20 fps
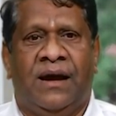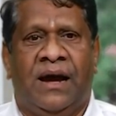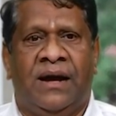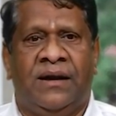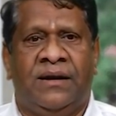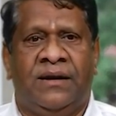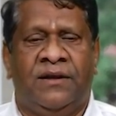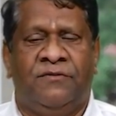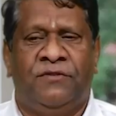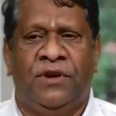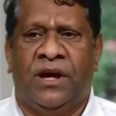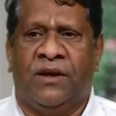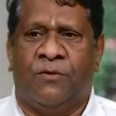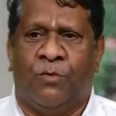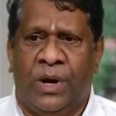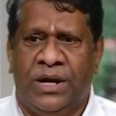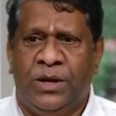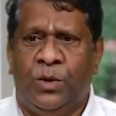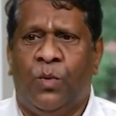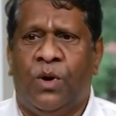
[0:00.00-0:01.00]
and we are
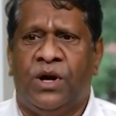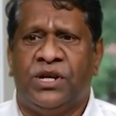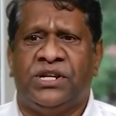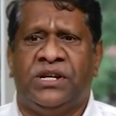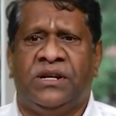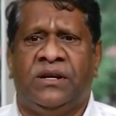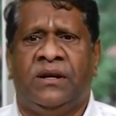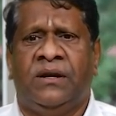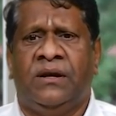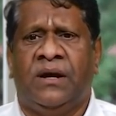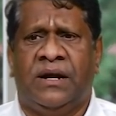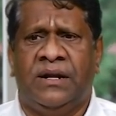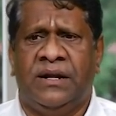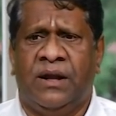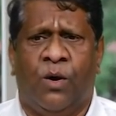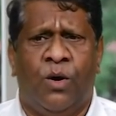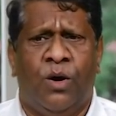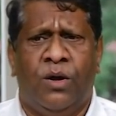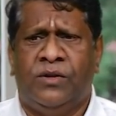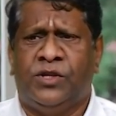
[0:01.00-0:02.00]
whitewashing
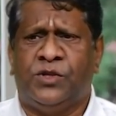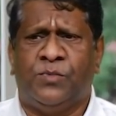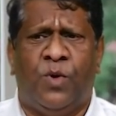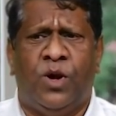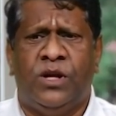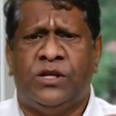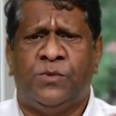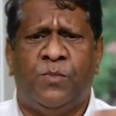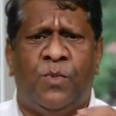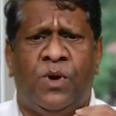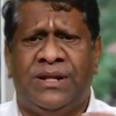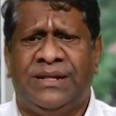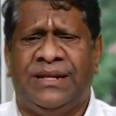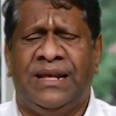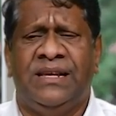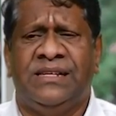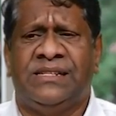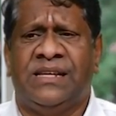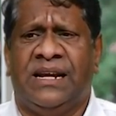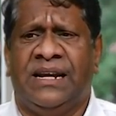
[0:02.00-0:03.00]
and all small
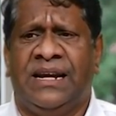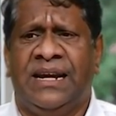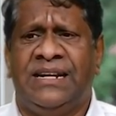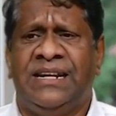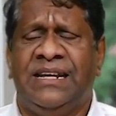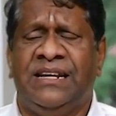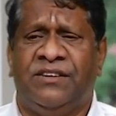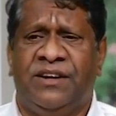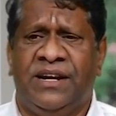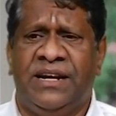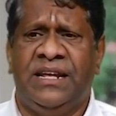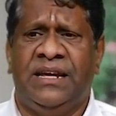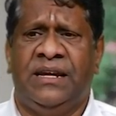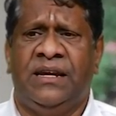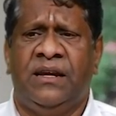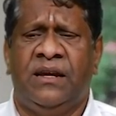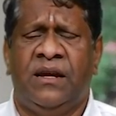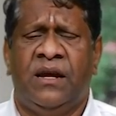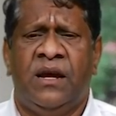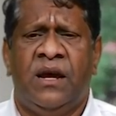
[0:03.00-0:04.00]
things are getting
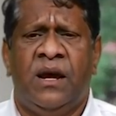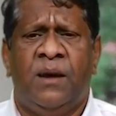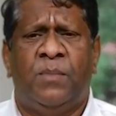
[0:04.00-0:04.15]
ready.